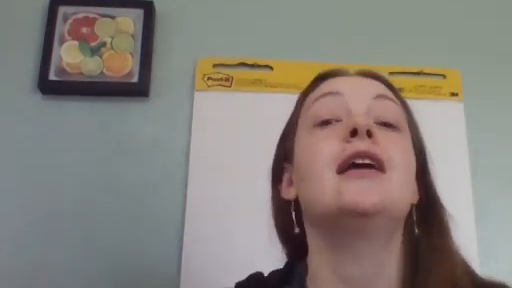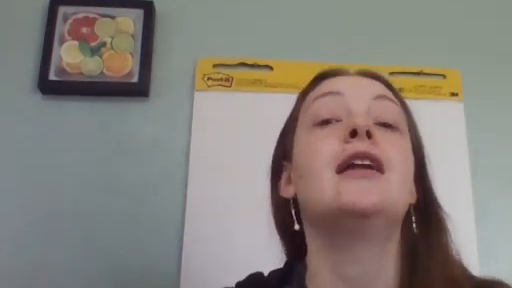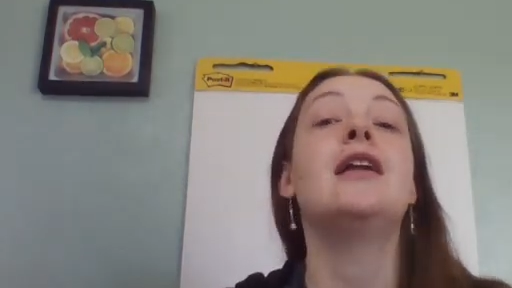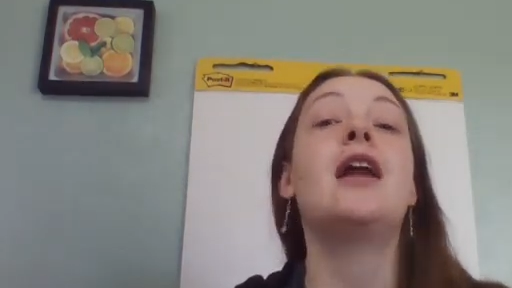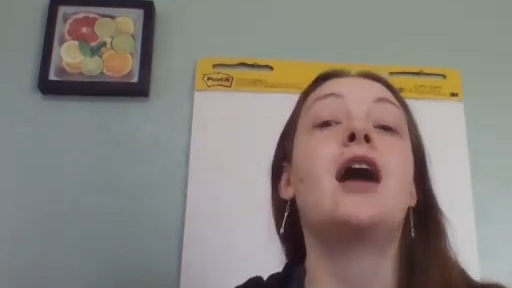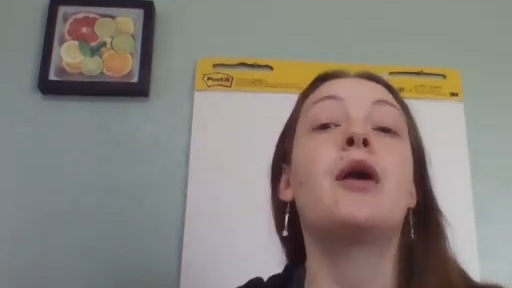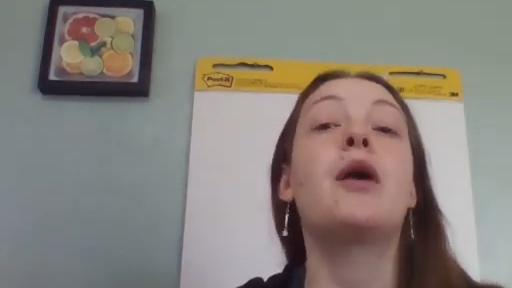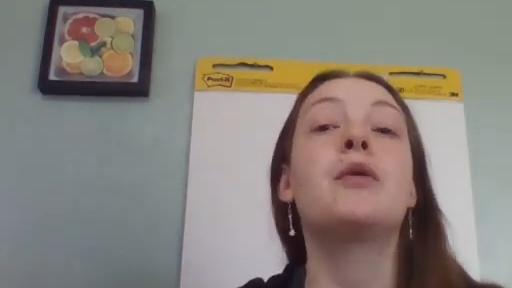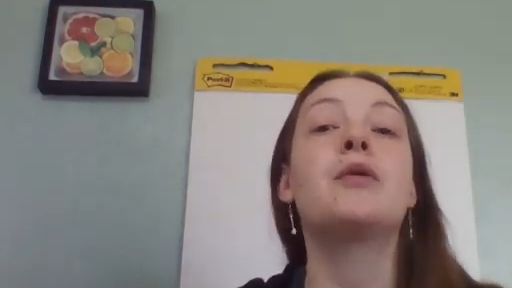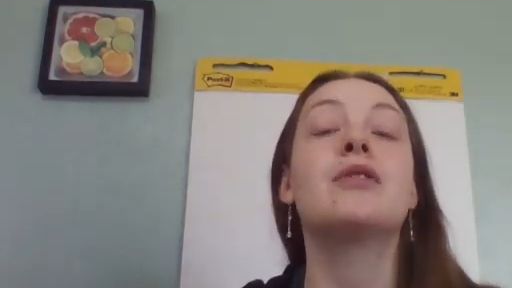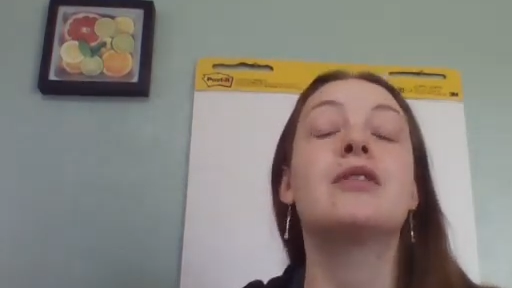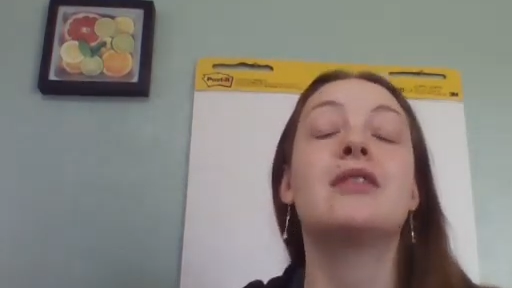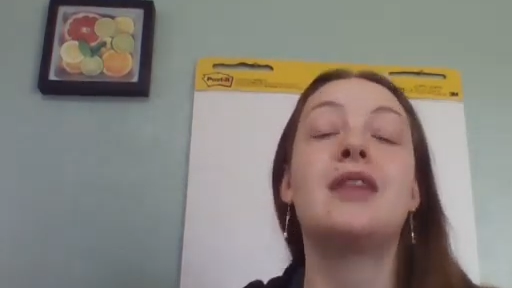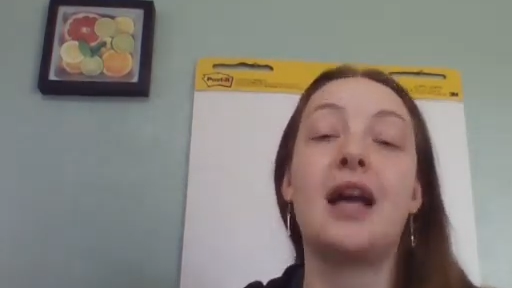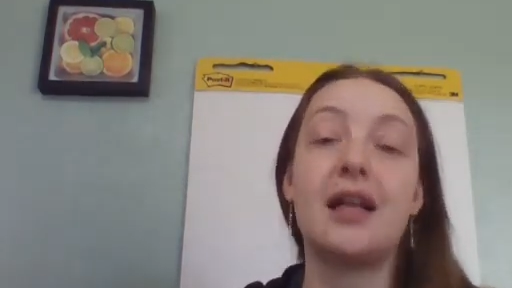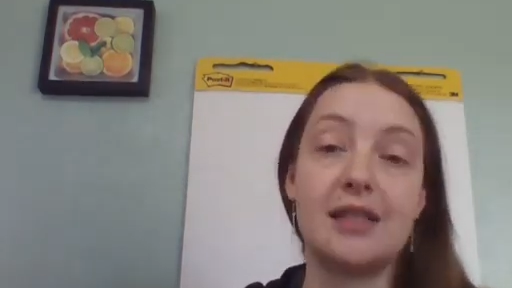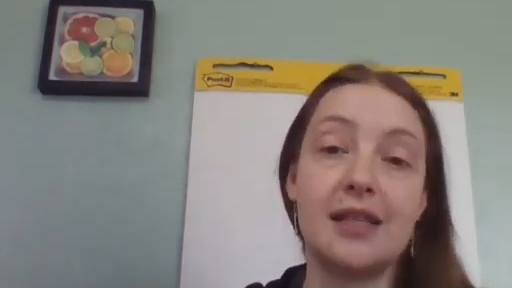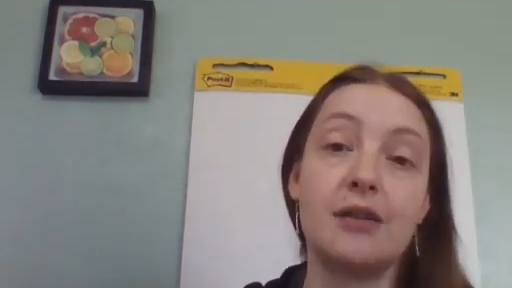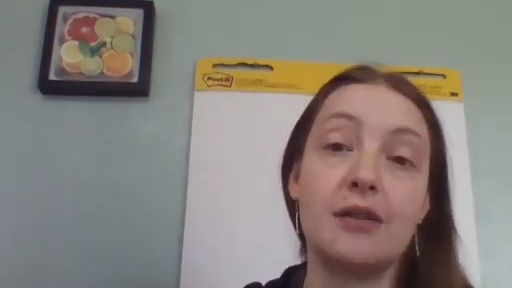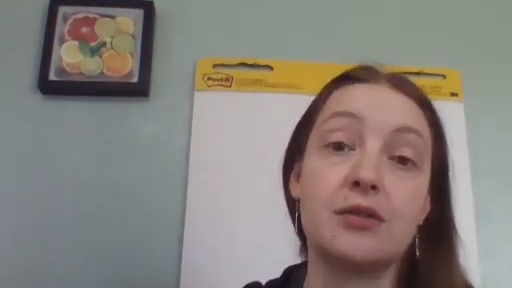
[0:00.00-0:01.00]
Now,
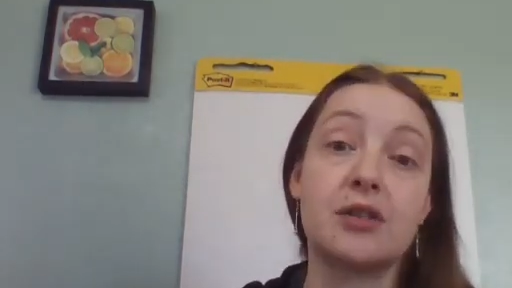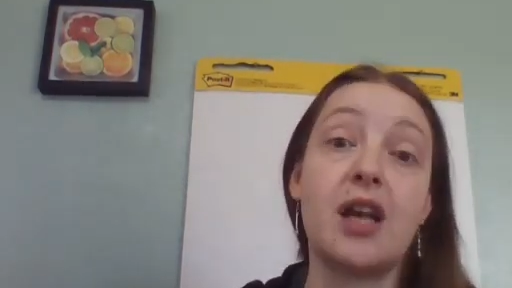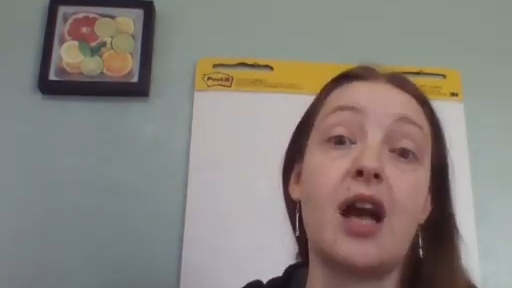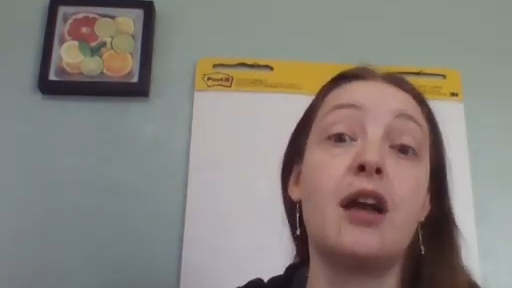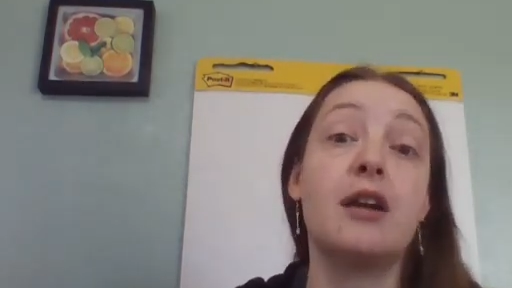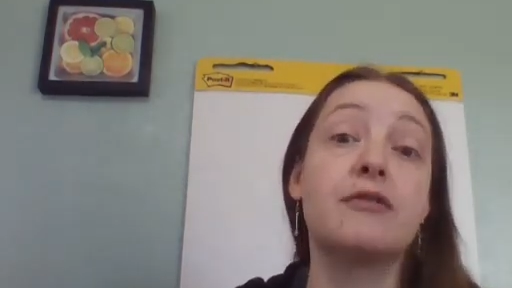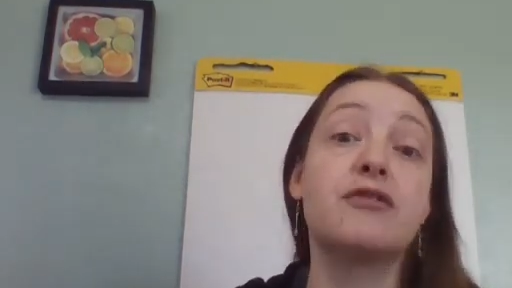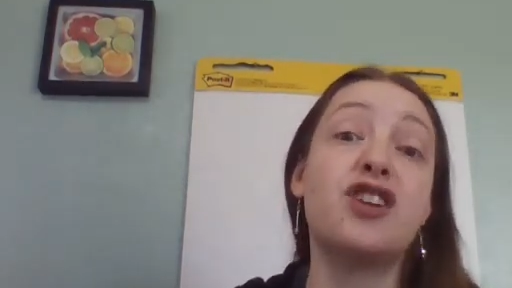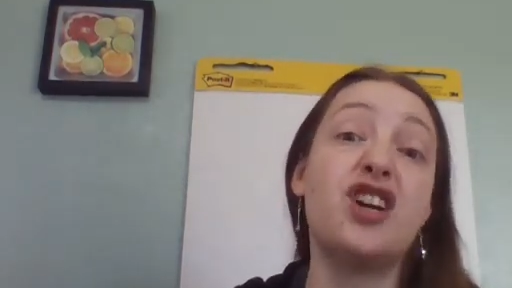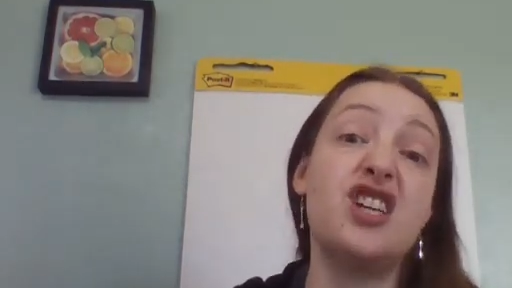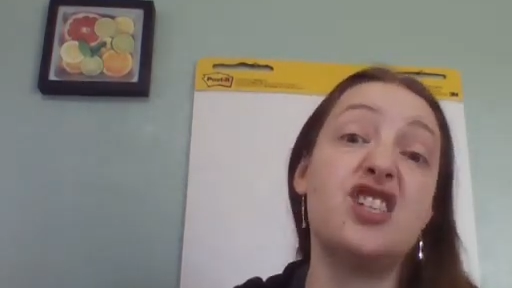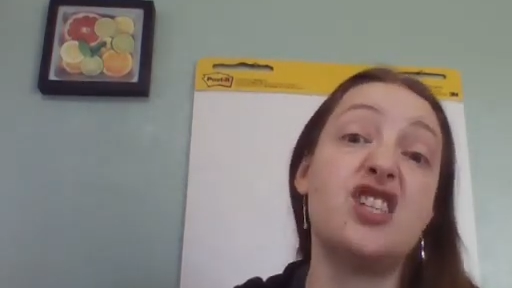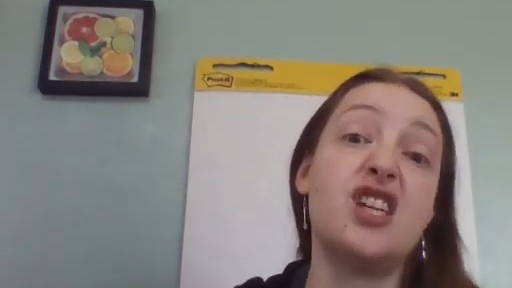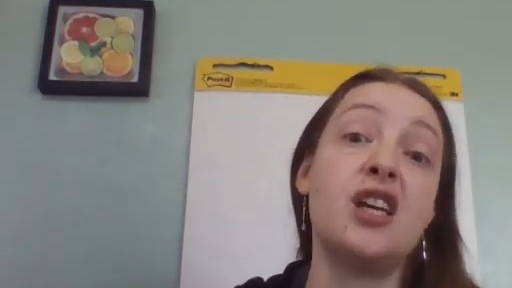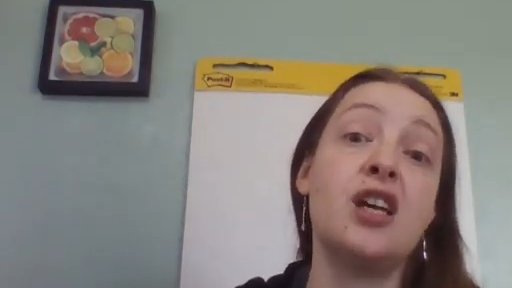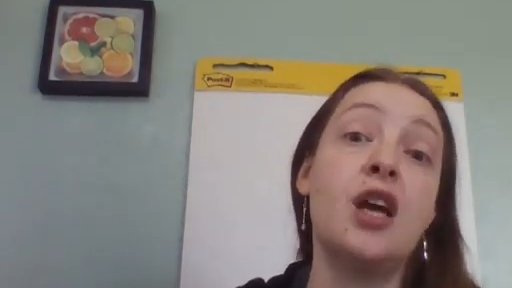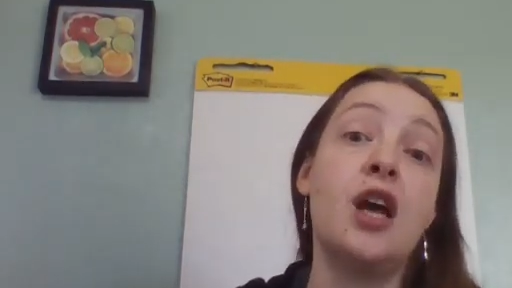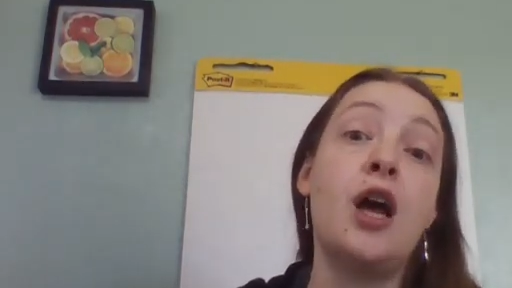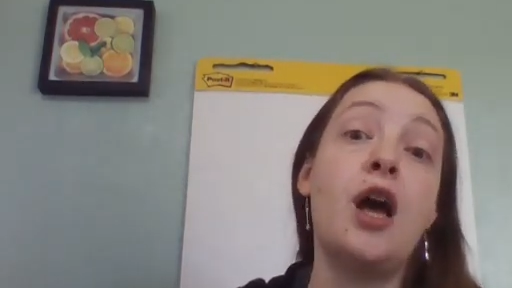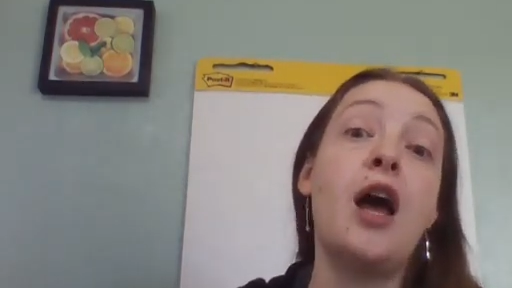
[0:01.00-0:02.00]
that sounds kind of
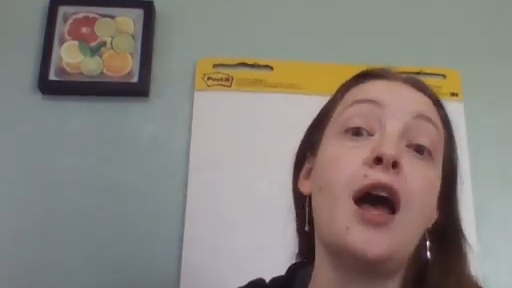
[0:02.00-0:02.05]
crazy.